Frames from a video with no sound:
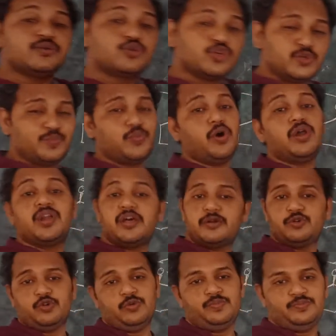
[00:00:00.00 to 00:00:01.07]
a good polar
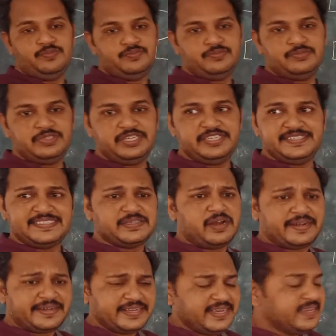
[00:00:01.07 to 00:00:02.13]
group. It is not